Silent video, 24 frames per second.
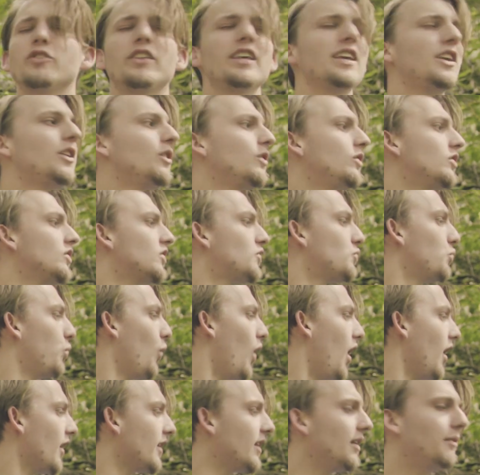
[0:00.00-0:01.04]
you think you just
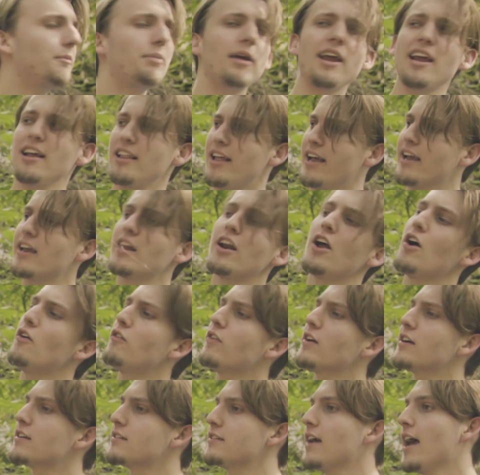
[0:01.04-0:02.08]
walk and pee like an
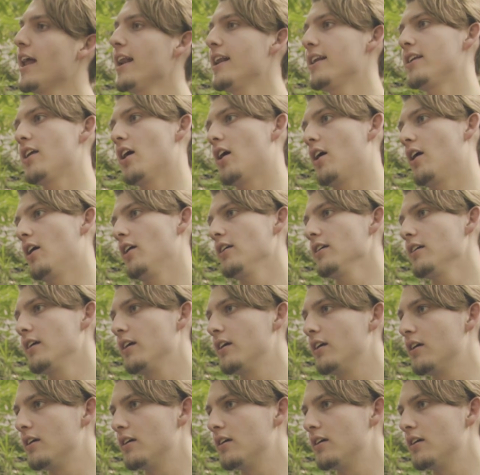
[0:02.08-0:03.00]
overexcited dog?